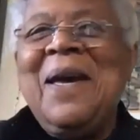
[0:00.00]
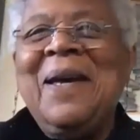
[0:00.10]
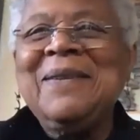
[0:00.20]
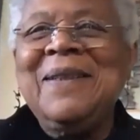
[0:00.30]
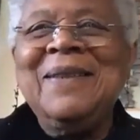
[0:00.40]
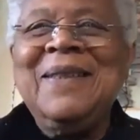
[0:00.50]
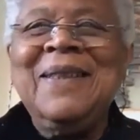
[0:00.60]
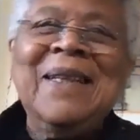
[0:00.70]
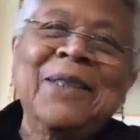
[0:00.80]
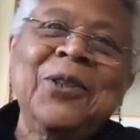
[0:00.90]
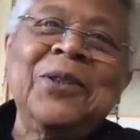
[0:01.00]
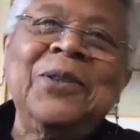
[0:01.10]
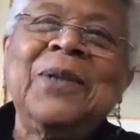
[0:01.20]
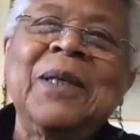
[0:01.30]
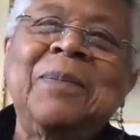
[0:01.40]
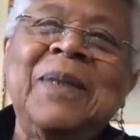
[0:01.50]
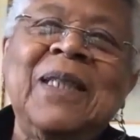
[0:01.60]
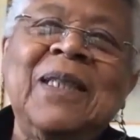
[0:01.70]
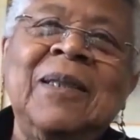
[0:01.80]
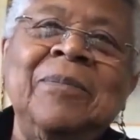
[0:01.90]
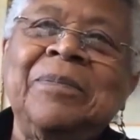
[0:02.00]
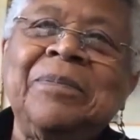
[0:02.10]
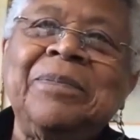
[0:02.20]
as a teenager, you can be